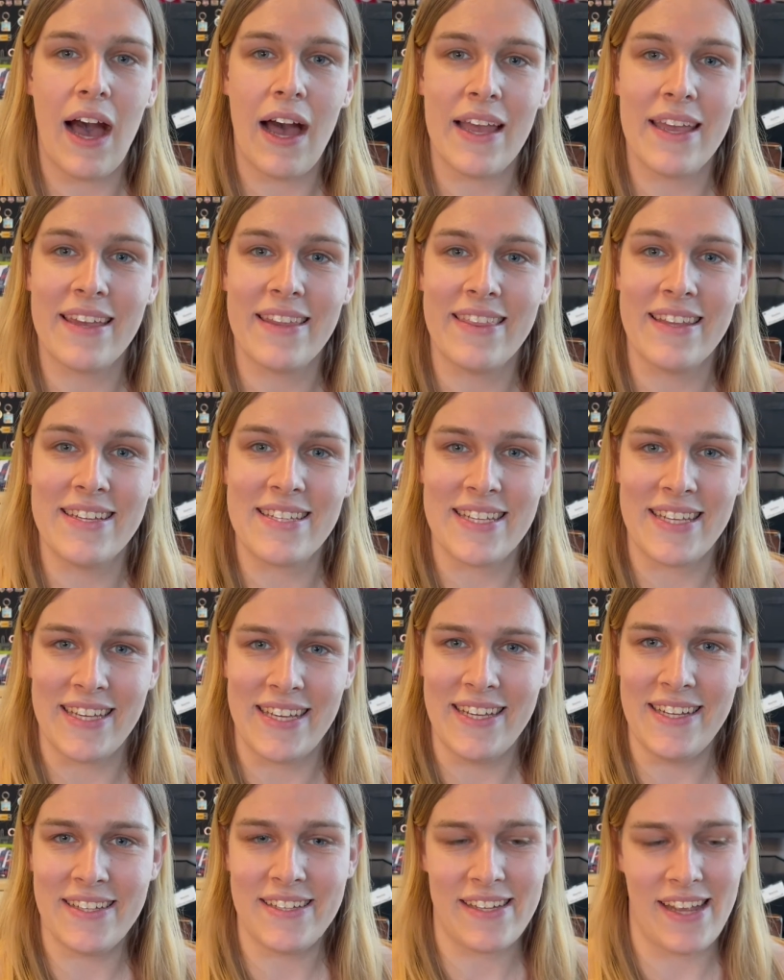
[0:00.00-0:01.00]
in this
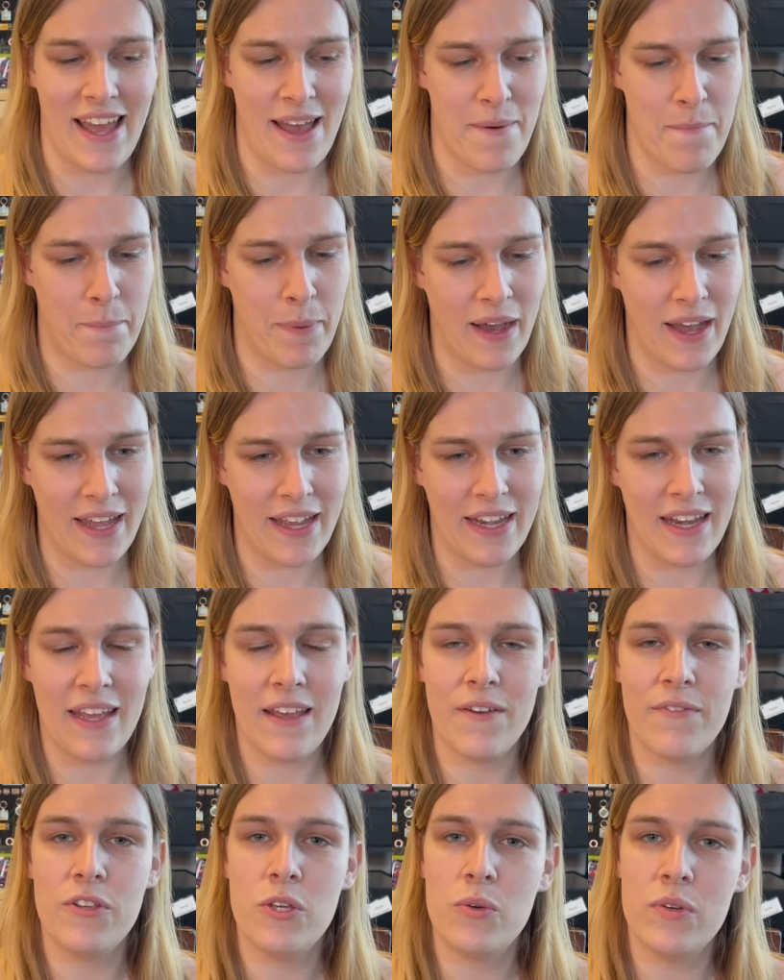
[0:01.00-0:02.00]
heat. But
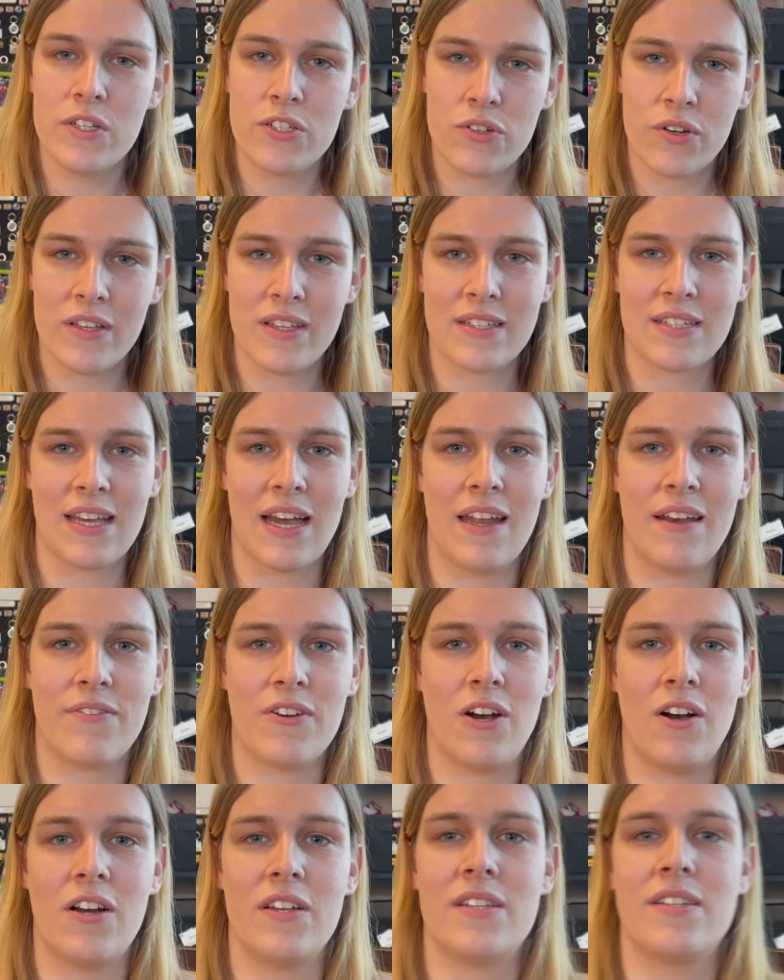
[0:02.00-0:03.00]
if you enjoy this kind of
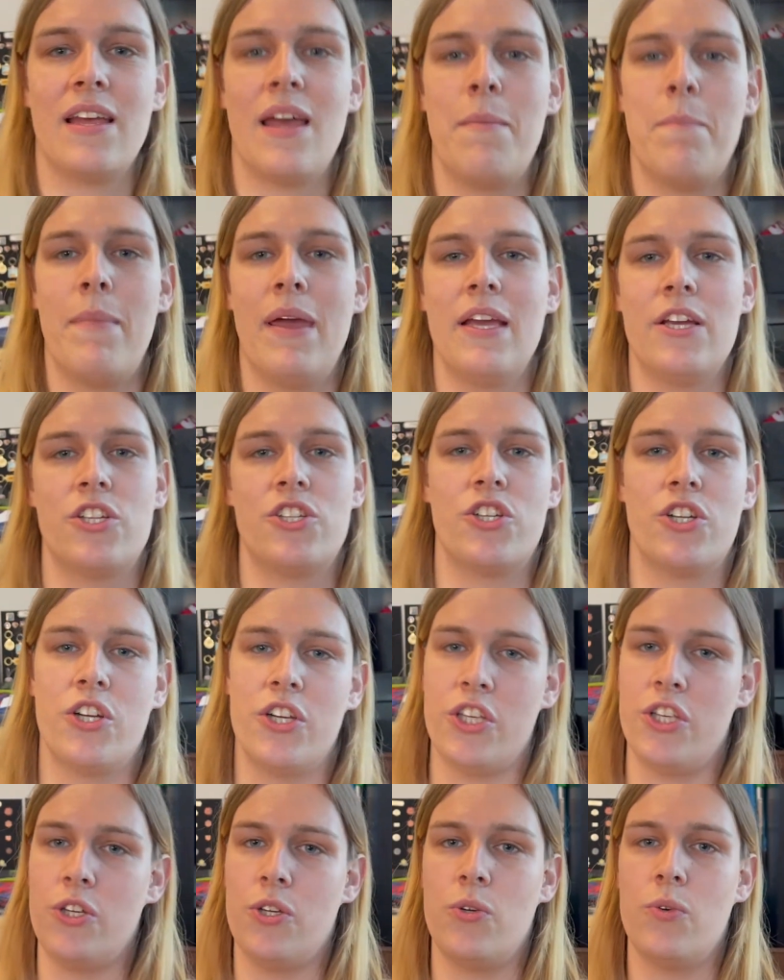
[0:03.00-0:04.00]
content, make sure
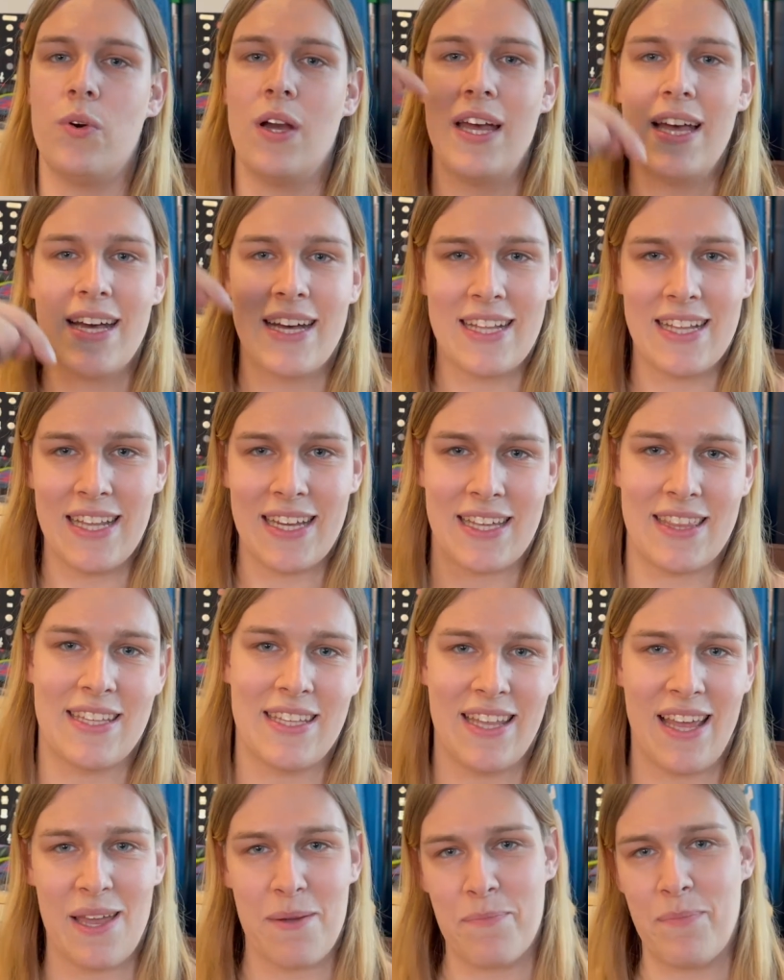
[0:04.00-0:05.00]
you click the
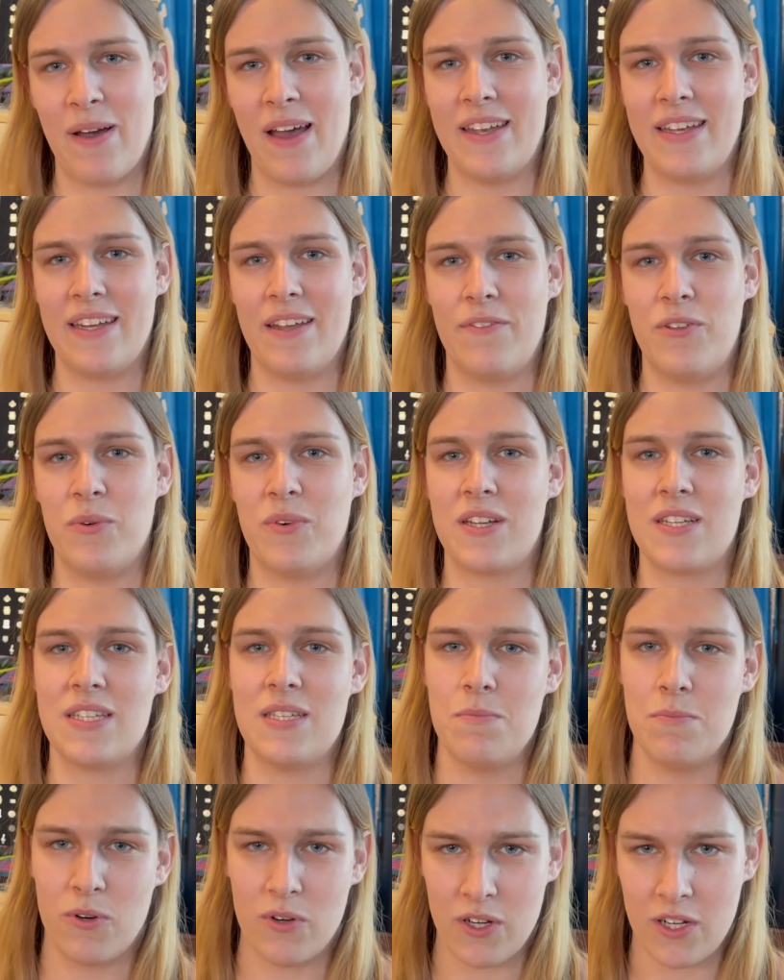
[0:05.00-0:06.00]
like button. If you wanna see
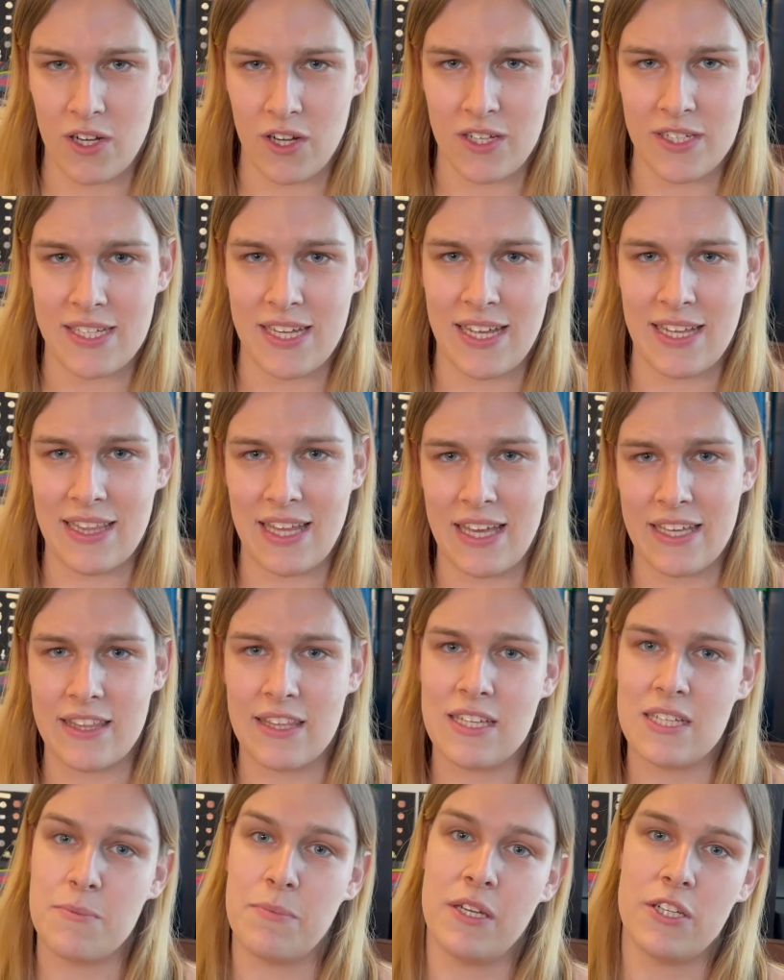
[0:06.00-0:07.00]
more content like
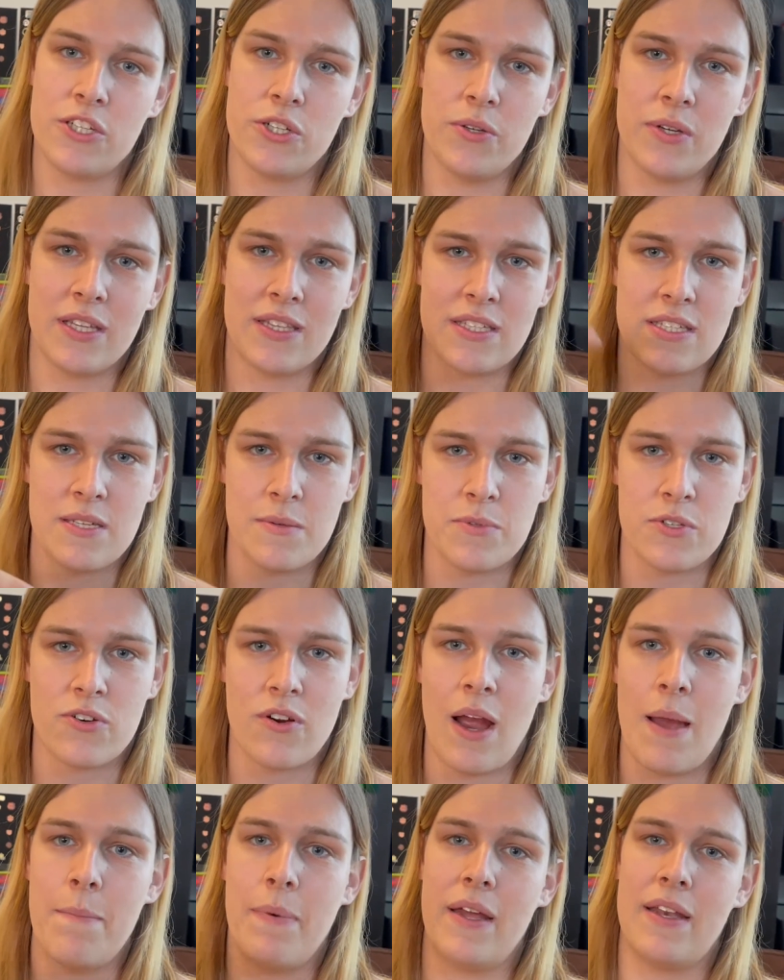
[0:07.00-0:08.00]
this, make sure you hit the
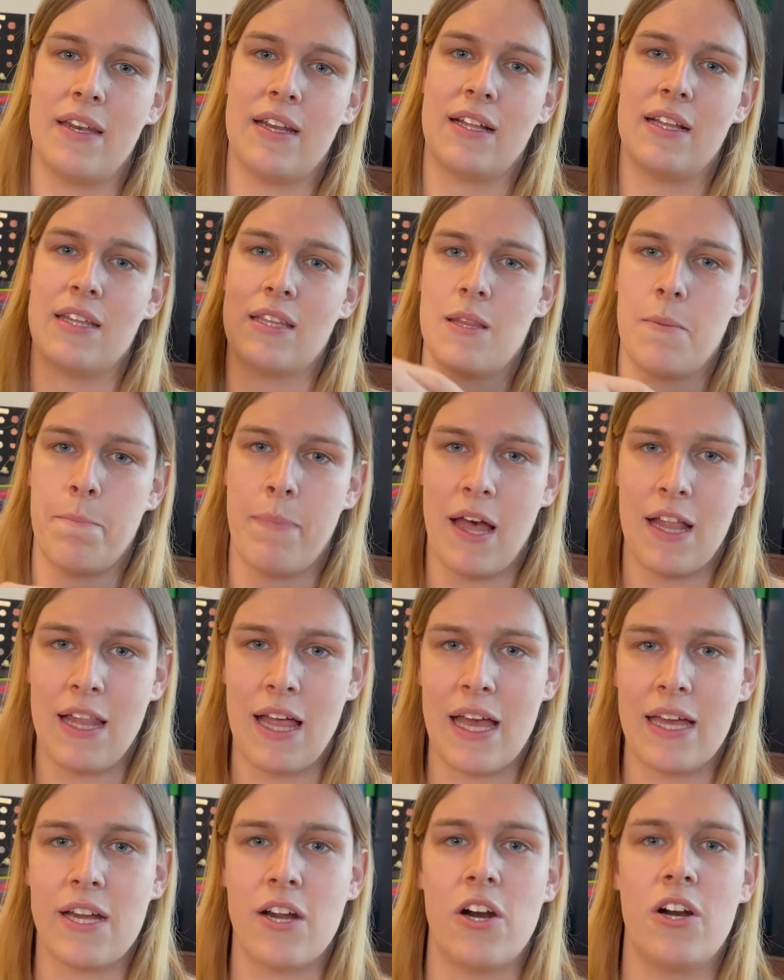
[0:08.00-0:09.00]
subscribe button and click the bell
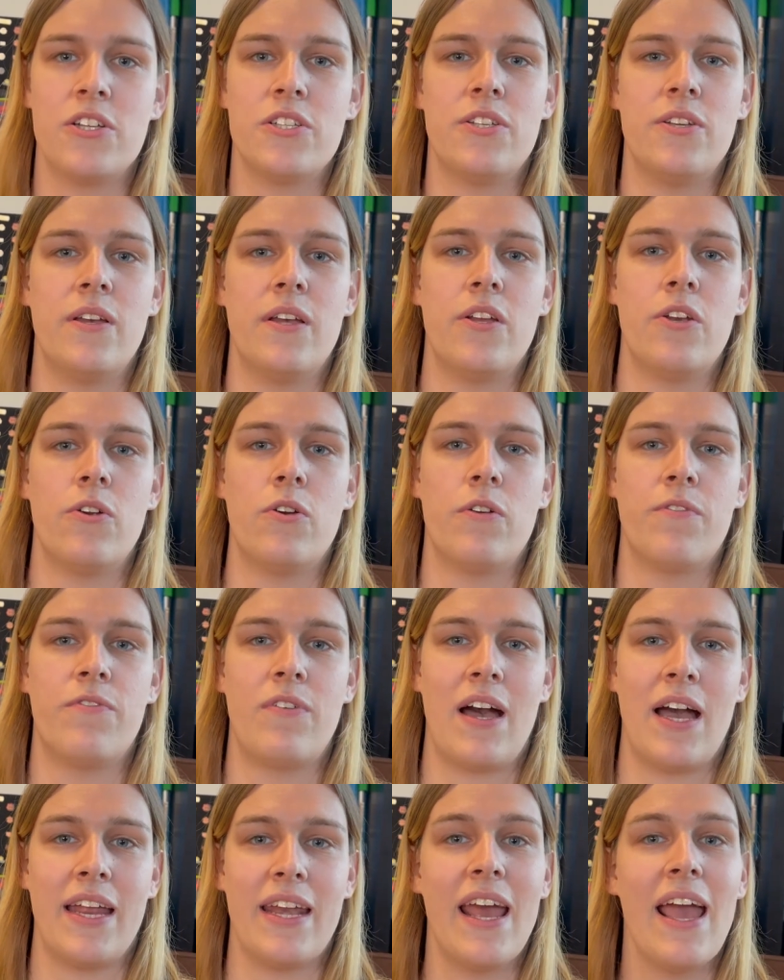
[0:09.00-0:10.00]
icon so you get
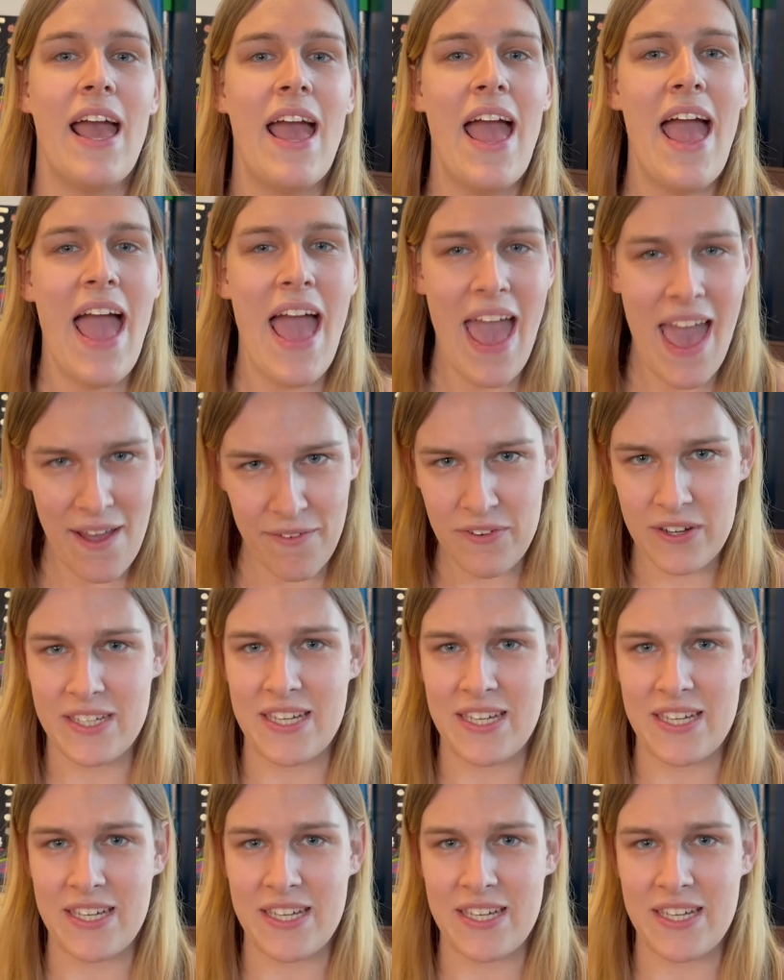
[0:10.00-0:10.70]
notified every